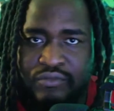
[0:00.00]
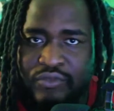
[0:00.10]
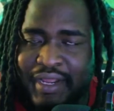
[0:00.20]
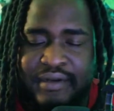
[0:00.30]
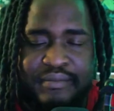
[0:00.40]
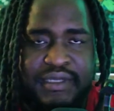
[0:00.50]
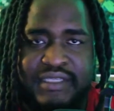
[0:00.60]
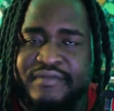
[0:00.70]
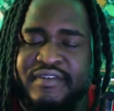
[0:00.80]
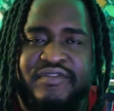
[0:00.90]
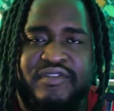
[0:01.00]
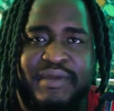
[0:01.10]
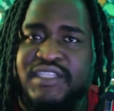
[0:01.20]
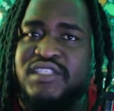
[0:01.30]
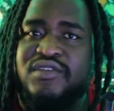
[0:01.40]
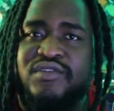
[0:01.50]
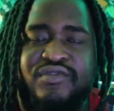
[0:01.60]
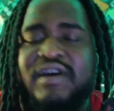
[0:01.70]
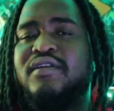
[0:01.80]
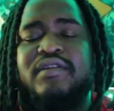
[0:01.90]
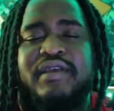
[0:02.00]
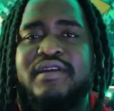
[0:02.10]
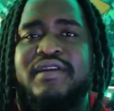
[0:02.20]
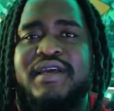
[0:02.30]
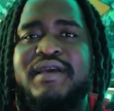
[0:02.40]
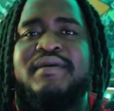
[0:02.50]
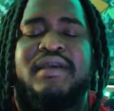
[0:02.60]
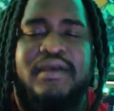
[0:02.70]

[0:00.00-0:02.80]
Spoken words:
random piece of information you found on the internet,